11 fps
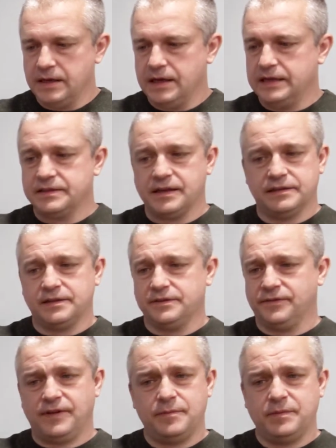it's a
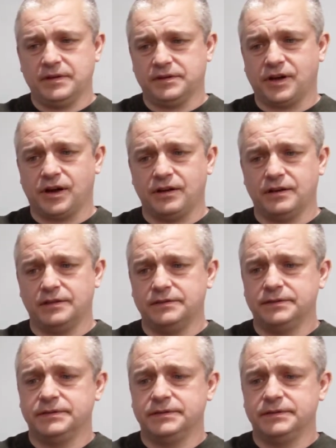fabulous colour.